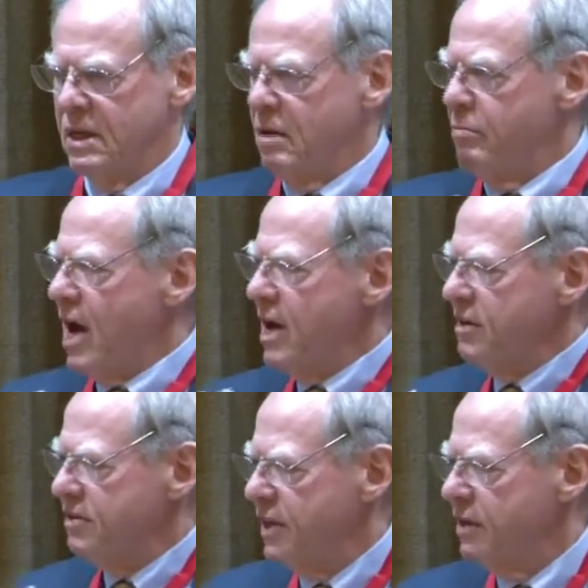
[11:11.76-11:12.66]
by a
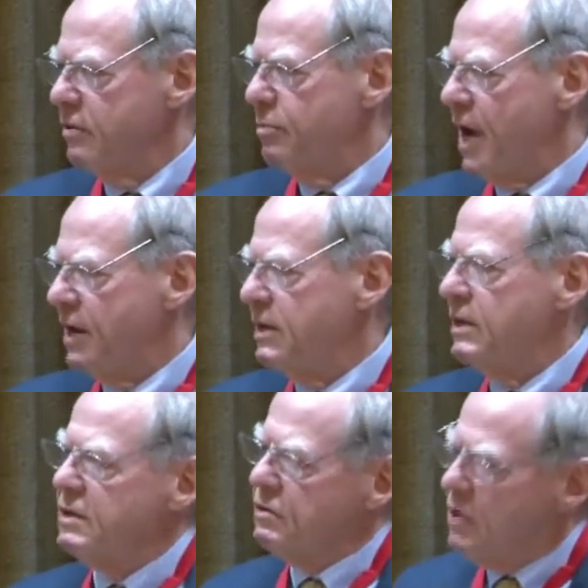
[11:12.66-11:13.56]
single party,
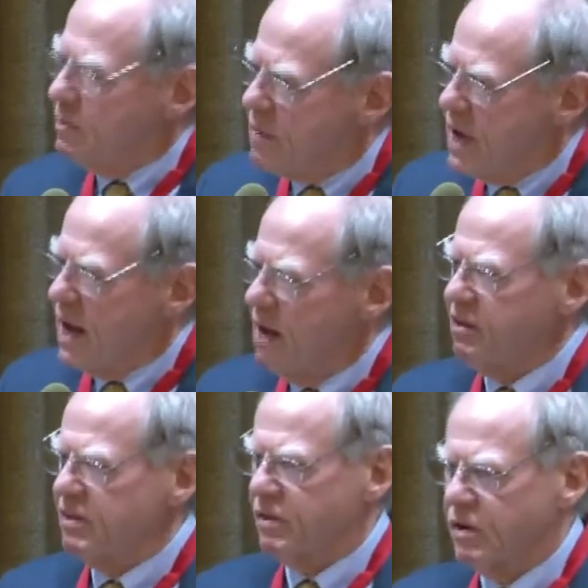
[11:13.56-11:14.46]
you may have
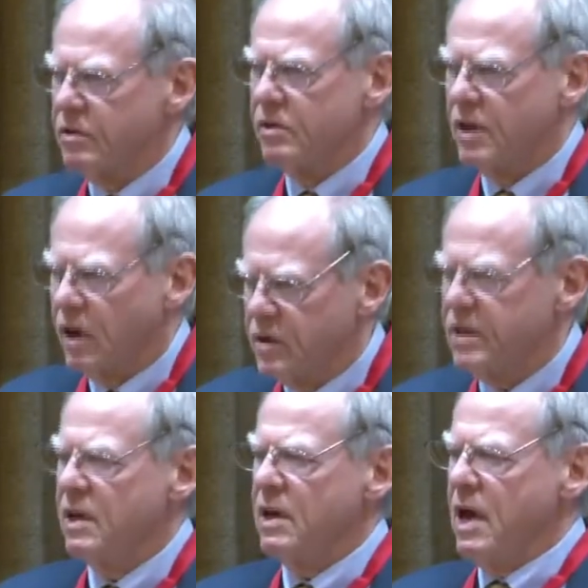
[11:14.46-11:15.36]
a certain doubt
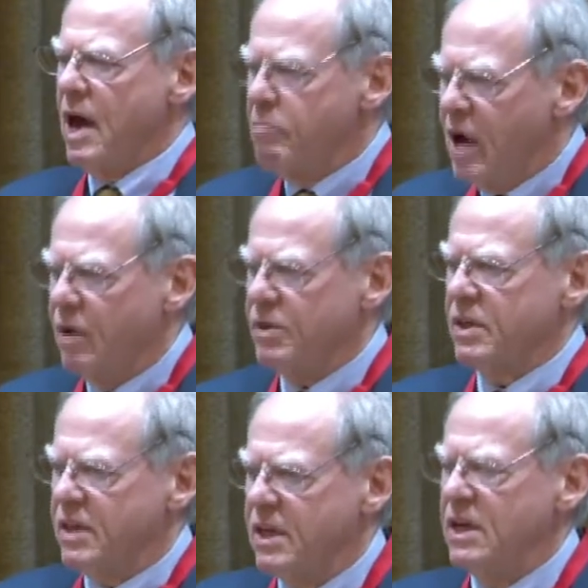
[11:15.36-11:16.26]

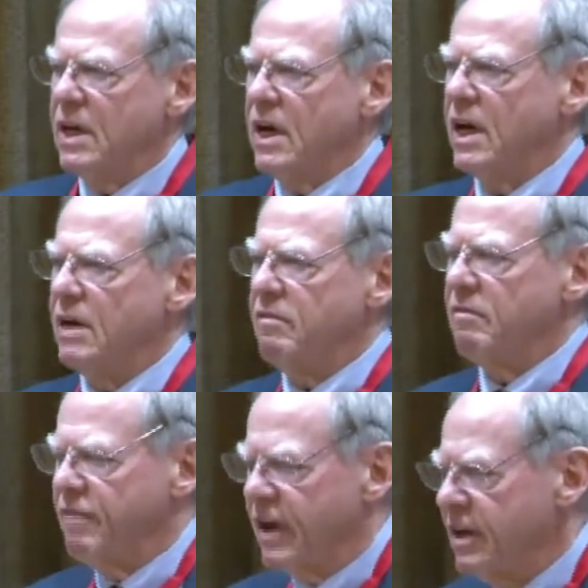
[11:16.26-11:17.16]
about the
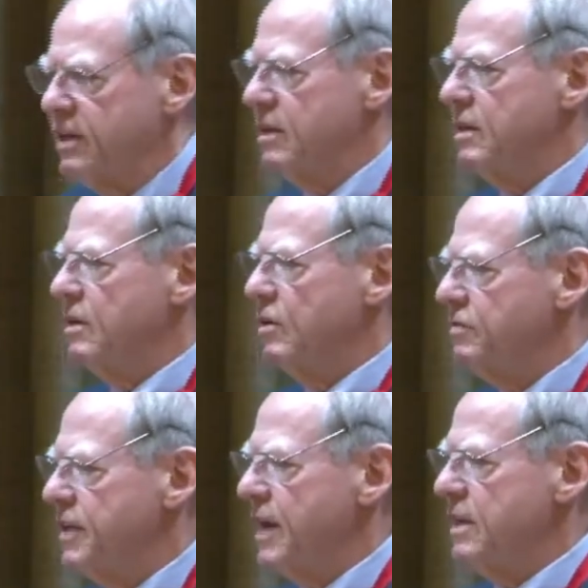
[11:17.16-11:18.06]
validity
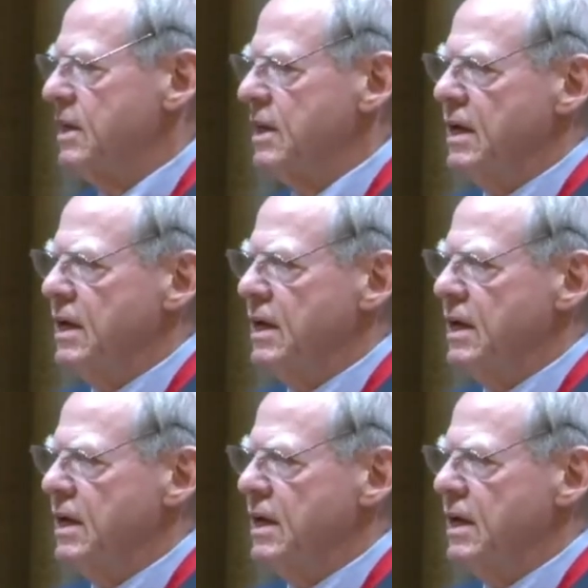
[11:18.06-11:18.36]
of that